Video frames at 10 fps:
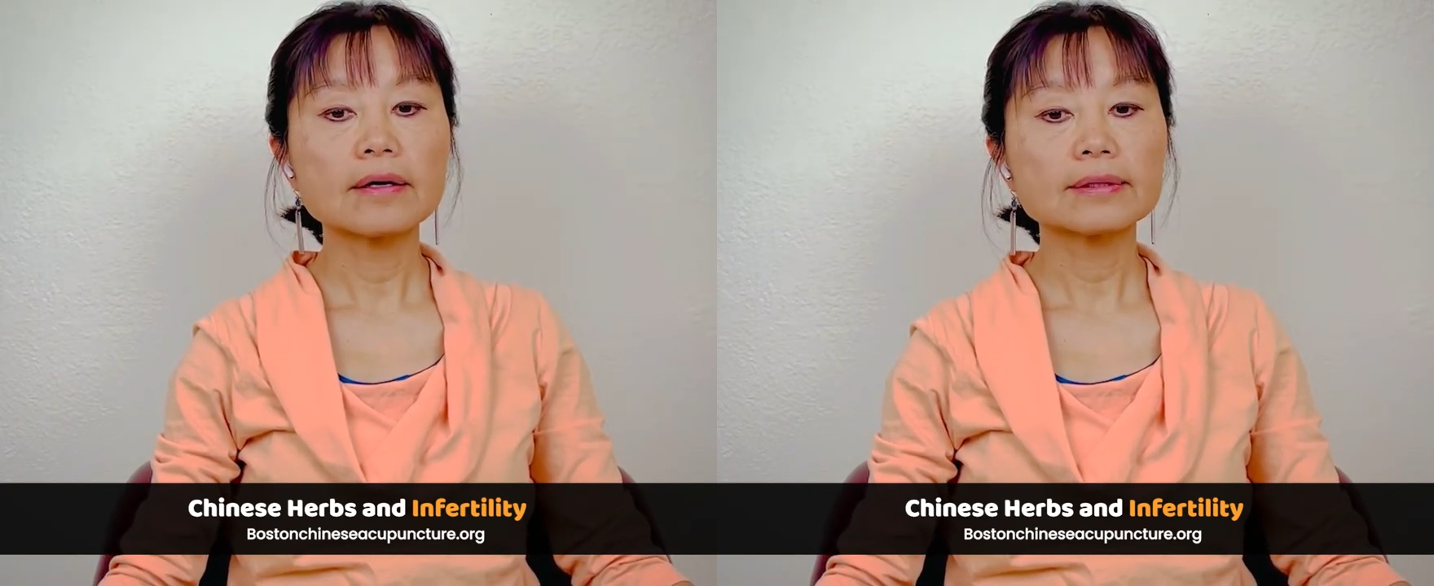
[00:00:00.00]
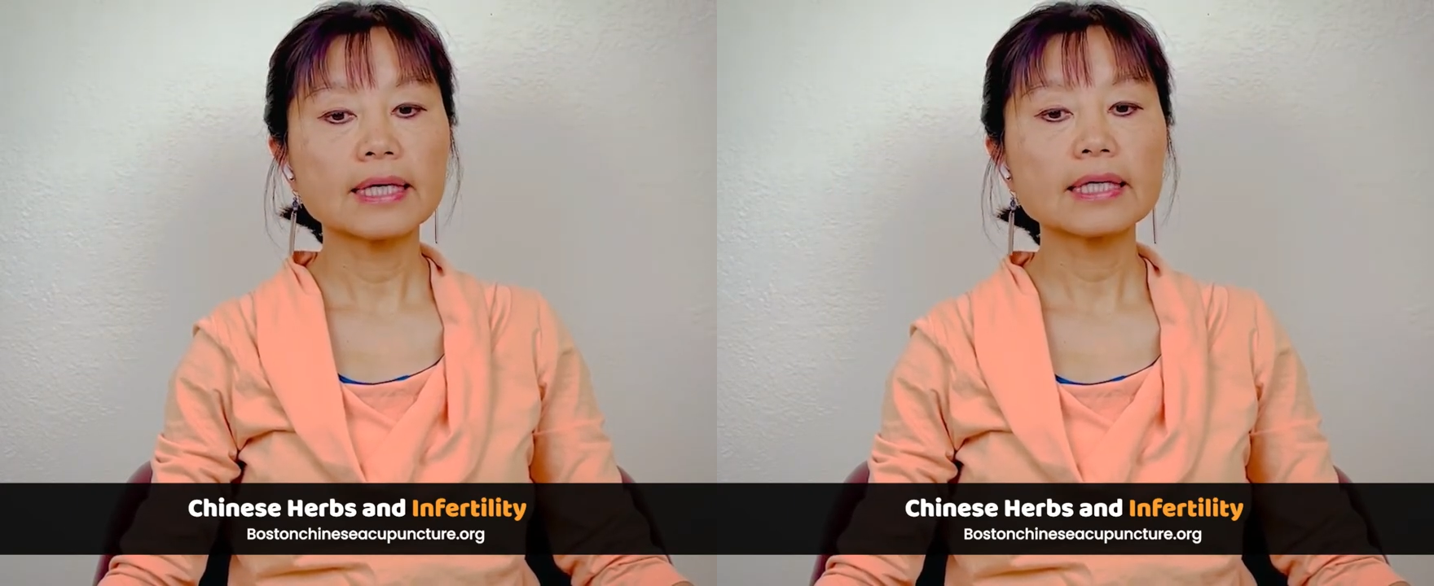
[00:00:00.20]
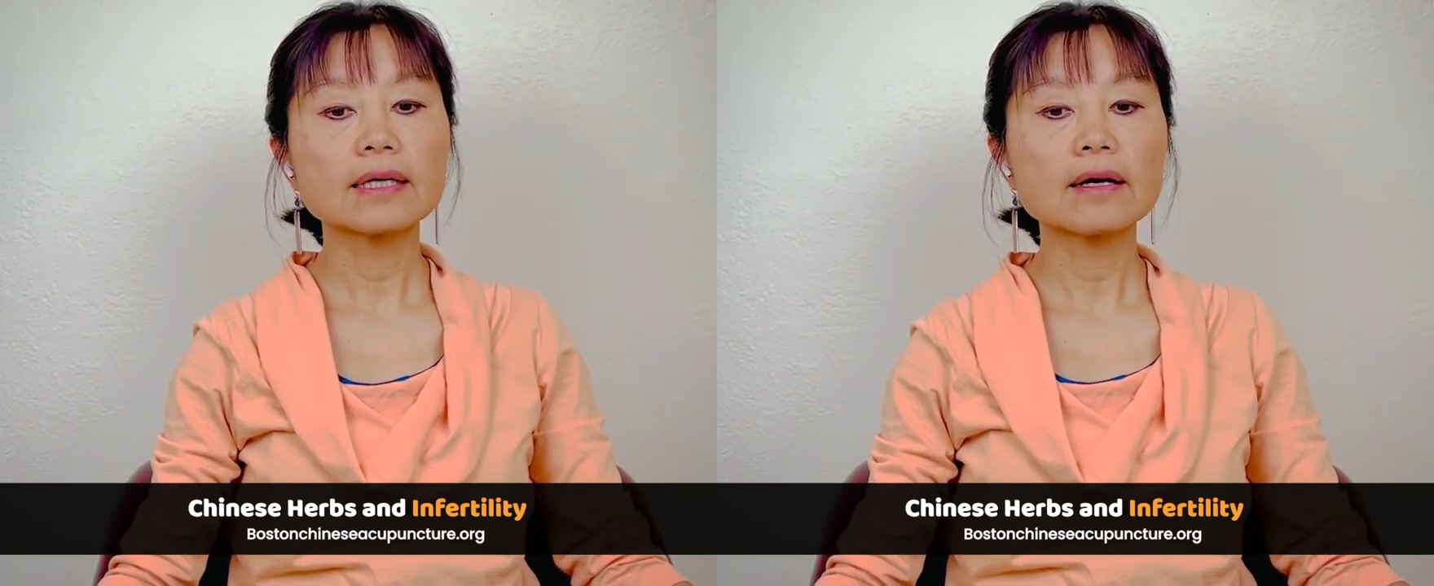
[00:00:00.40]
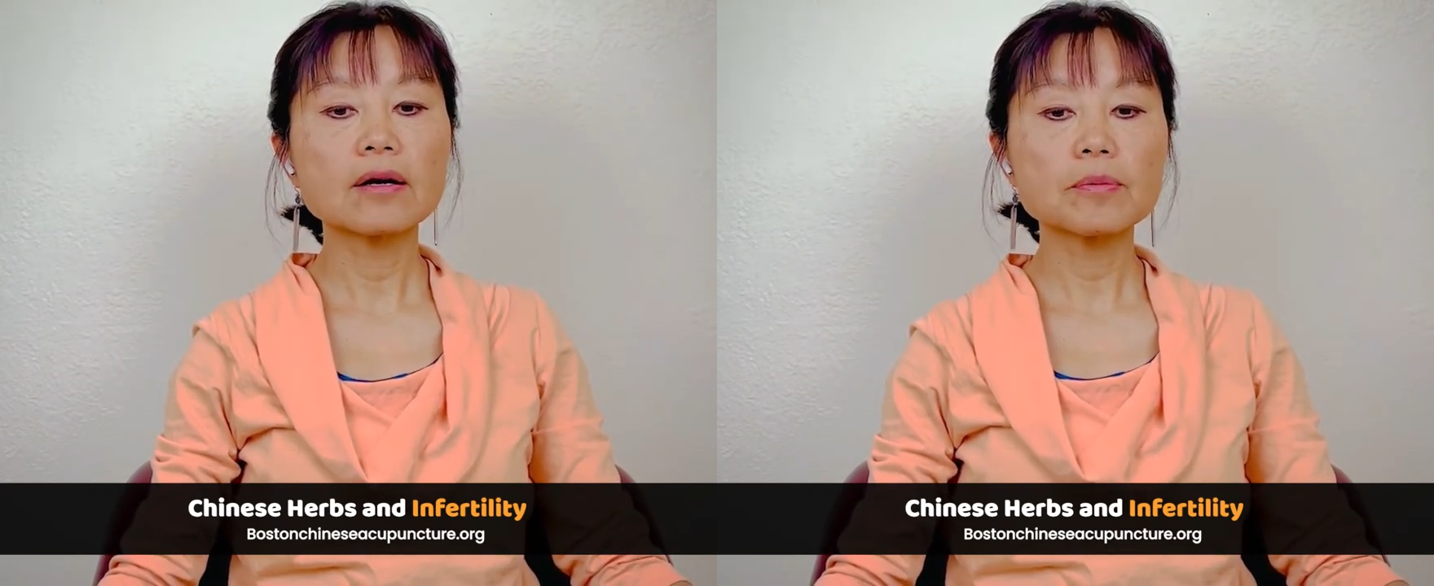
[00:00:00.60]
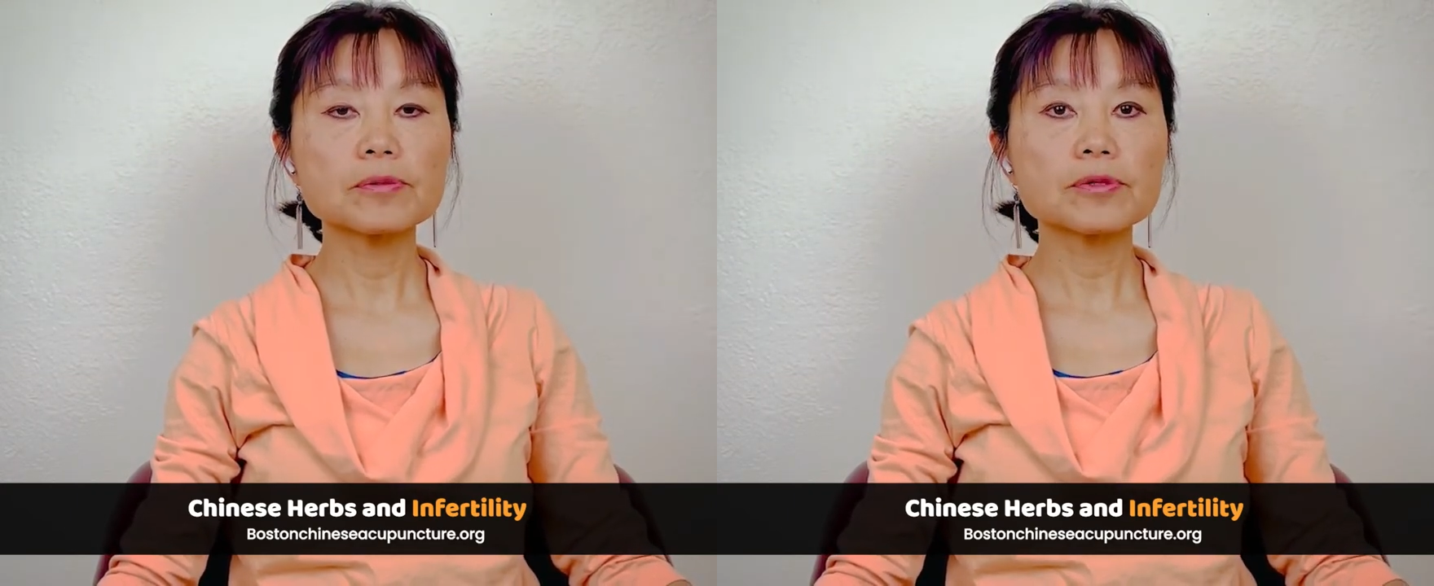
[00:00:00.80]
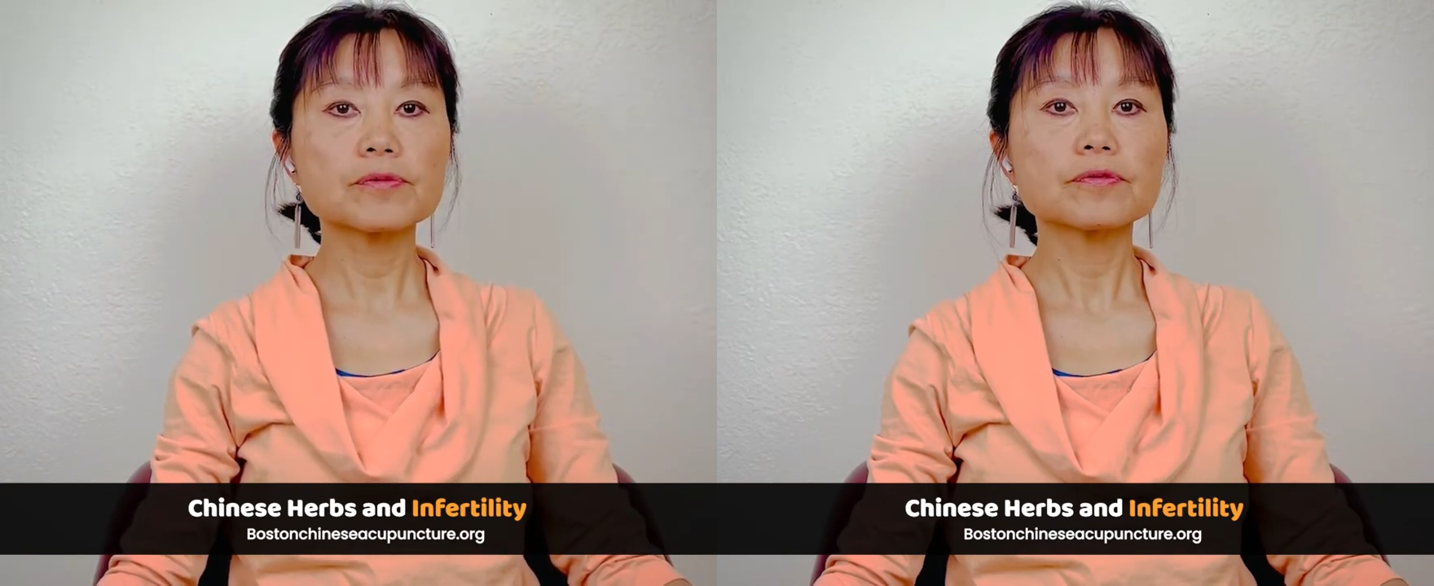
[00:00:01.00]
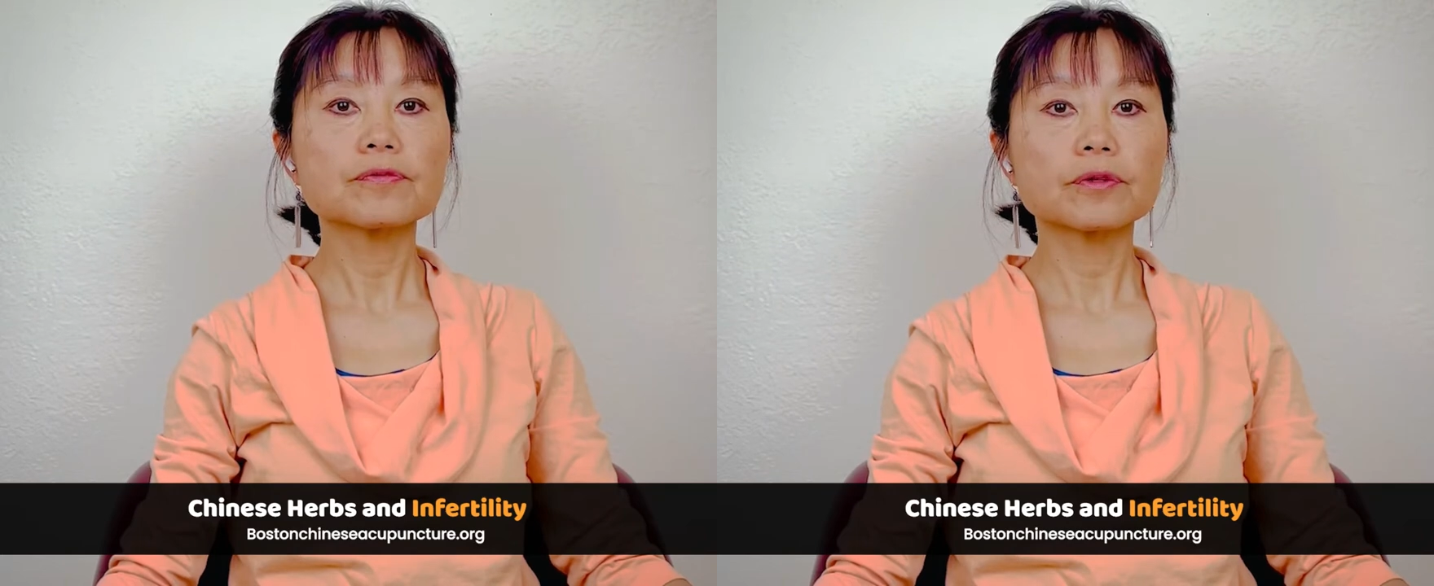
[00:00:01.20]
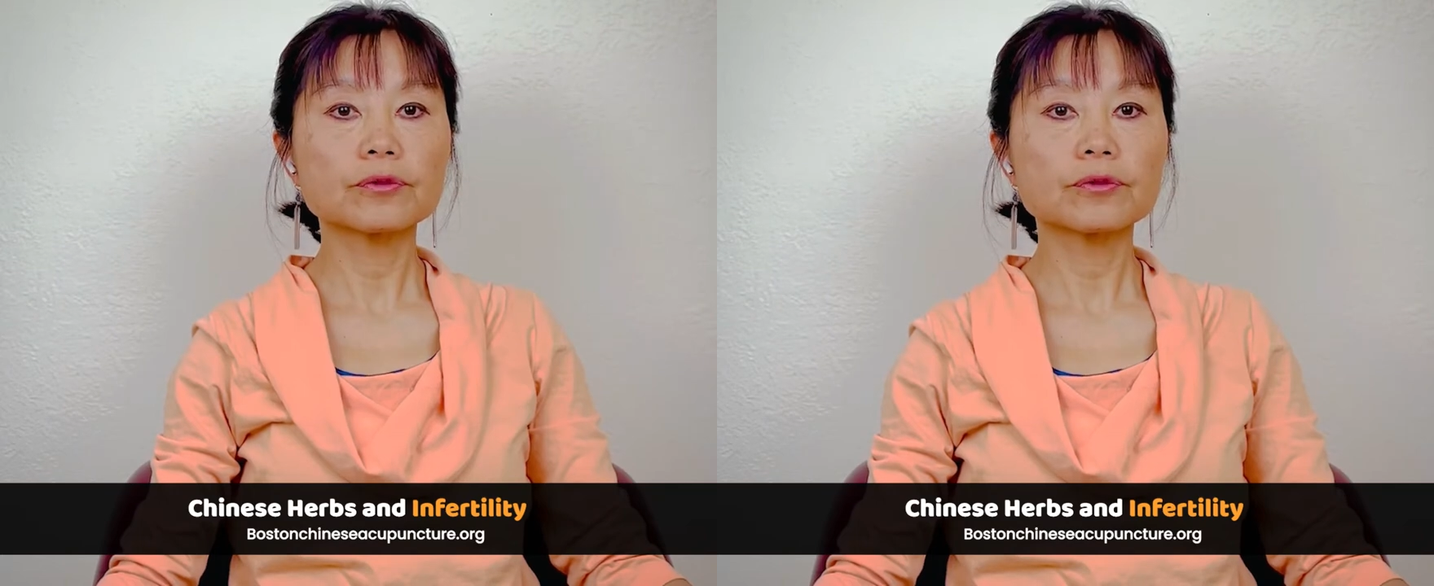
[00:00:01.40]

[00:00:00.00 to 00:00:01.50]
take herbs for